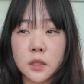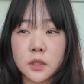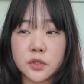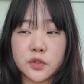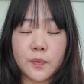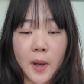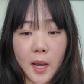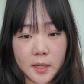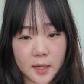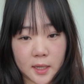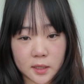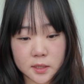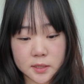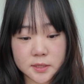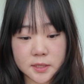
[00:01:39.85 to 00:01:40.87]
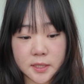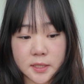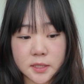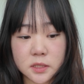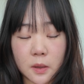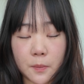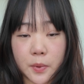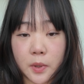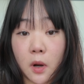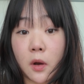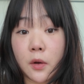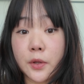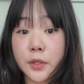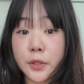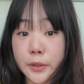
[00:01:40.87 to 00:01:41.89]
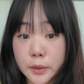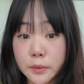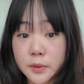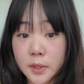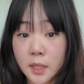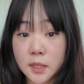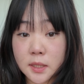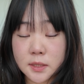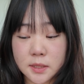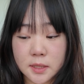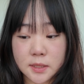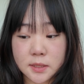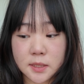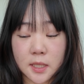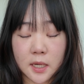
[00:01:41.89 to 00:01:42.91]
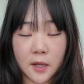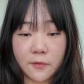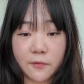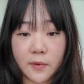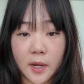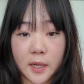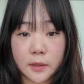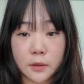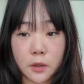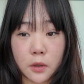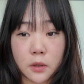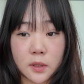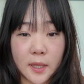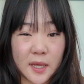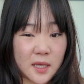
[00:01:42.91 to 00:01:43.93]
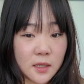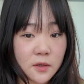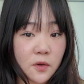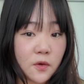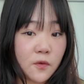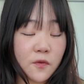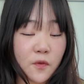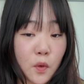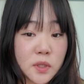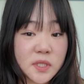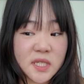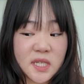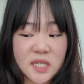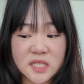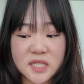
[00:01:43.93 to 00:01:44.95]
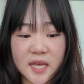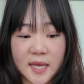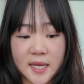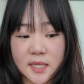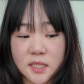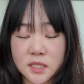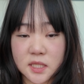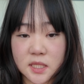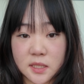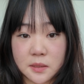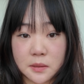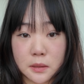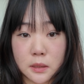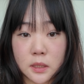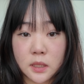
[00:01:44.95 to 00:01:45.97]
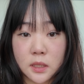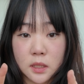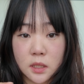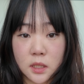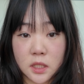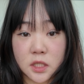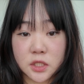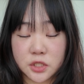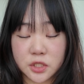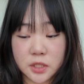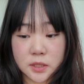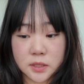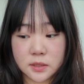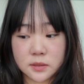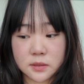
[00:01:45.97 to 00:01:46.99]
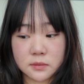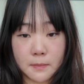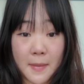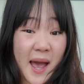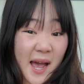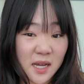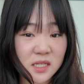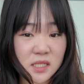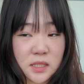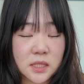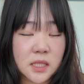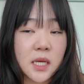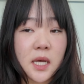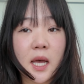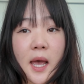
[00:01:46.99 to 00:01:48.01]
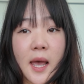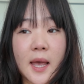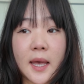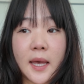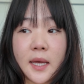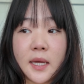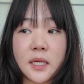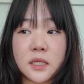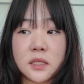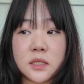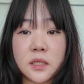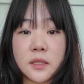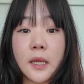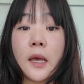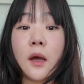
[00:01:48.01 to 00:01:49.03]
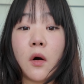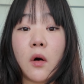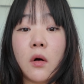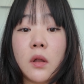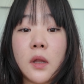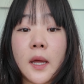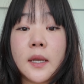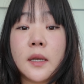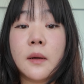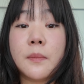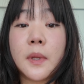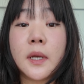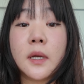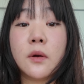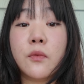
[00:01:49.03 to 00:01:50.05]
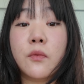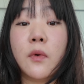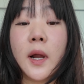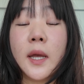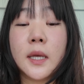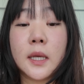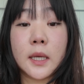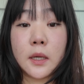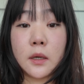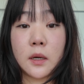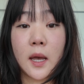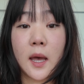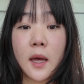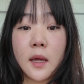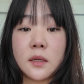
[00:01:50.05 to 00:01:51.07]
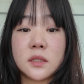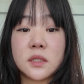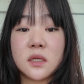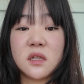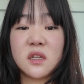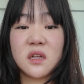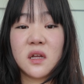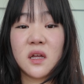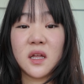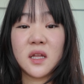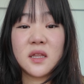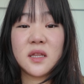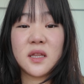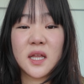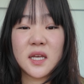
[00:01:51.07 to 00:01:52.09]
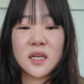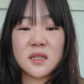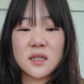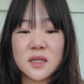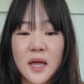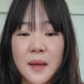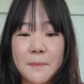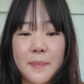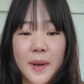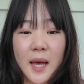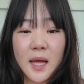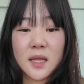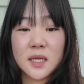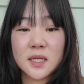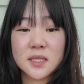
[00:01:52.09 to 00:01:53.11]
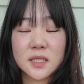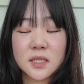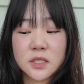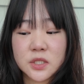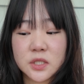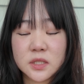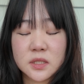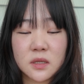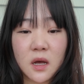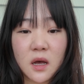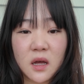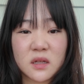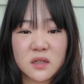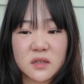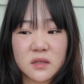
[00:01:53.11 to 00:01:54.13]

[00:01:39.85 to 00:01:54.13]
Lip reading: to buy necklaces, but all the cute necklaces that I find are like 14 to 18 inches max, and they all end up like right here, and like that balance is just not